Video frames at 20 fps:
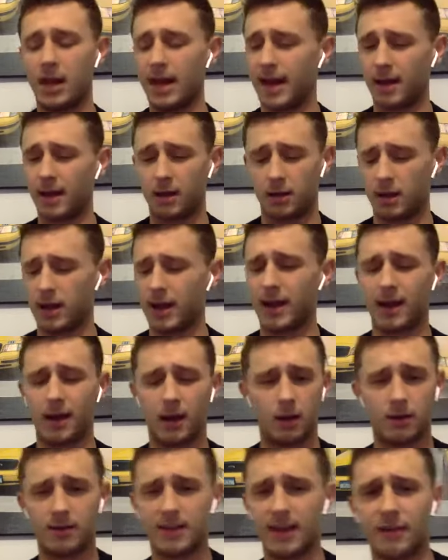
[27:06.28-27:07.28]
Yeah,
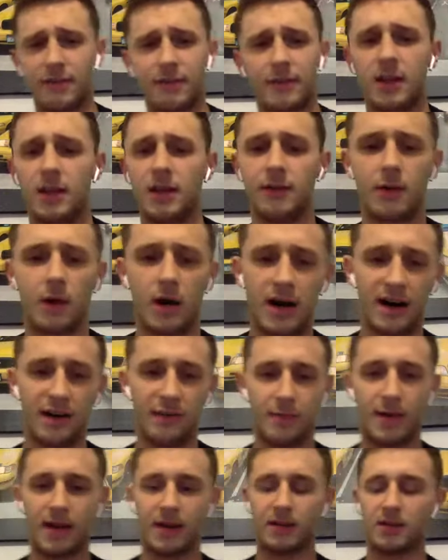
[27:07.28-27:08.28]
definitely. You've got to
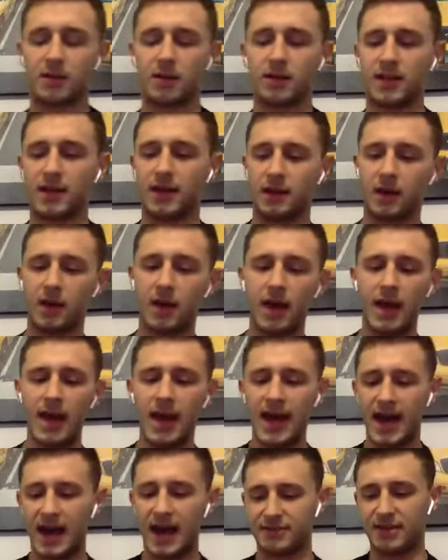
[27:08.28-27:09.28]
have balance. I think
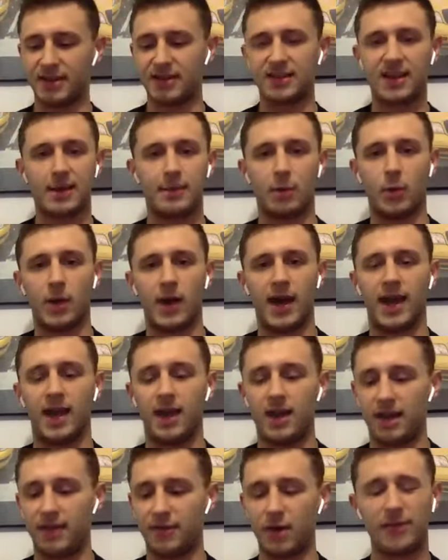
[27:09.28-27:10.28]
having that time
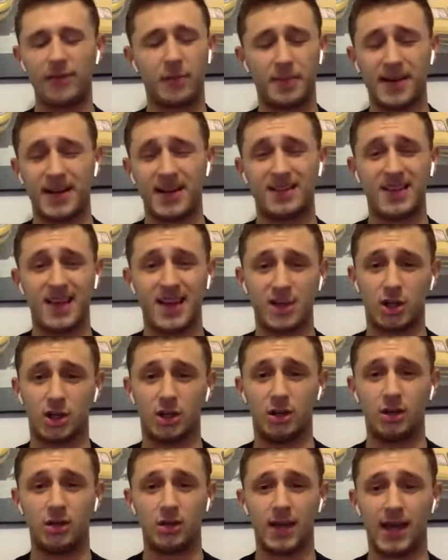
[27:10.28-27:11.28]
away, if you have a bad
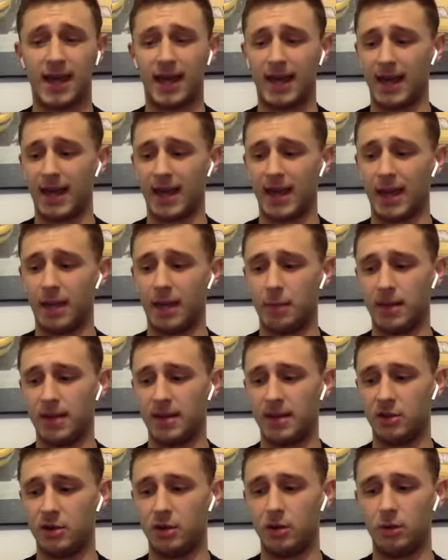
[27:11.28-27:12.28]
session, it
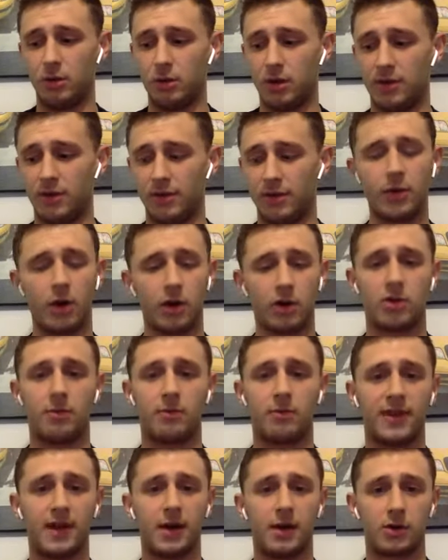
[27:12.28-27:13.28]
means if you've got
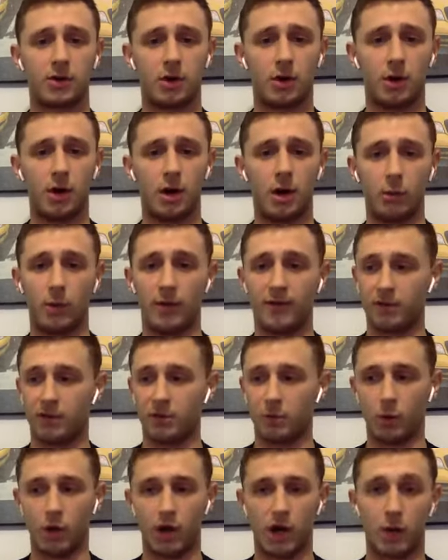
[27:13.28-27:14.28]
something else going on, whether
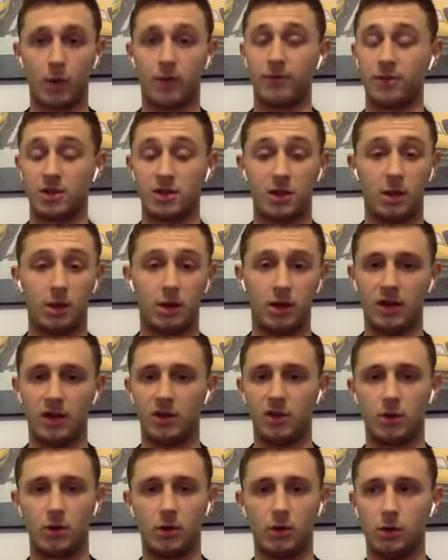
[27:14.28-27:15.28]
it's work, whether it's uni,
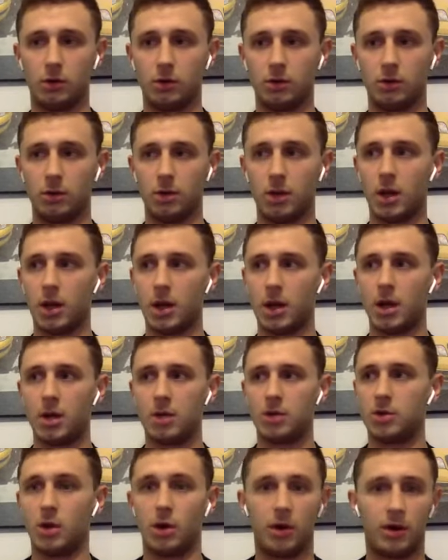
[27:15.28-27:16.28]
school,
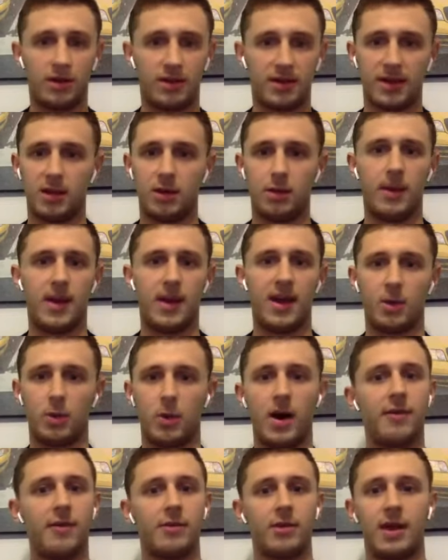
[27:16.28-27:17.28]
going and seeing your mates,
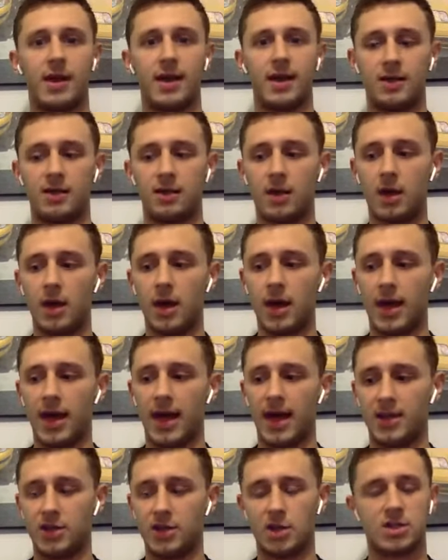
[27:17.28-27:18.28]
whatever it is,
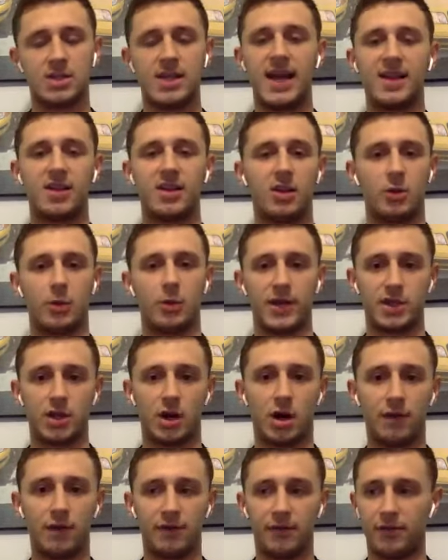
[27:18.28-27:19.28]
it just lets you switch
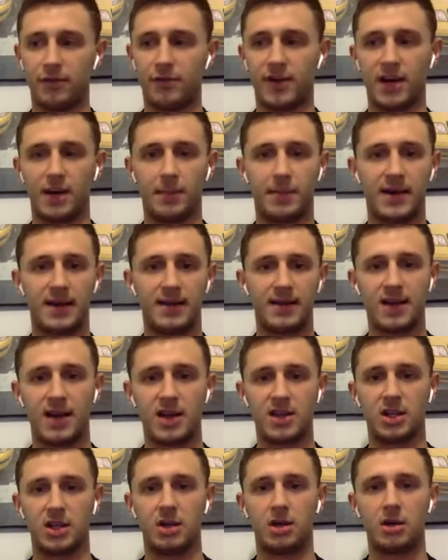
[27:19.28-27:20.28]
off if you've had a bad
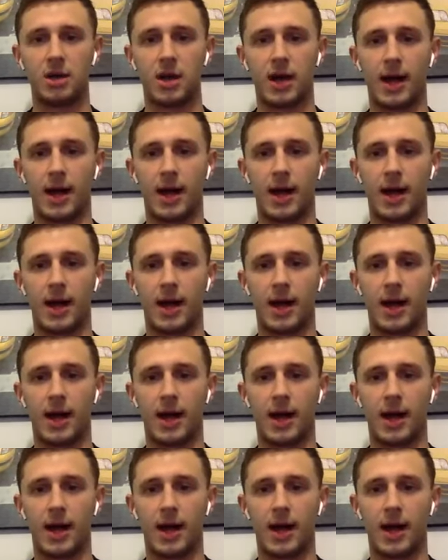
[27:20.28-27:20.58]
session.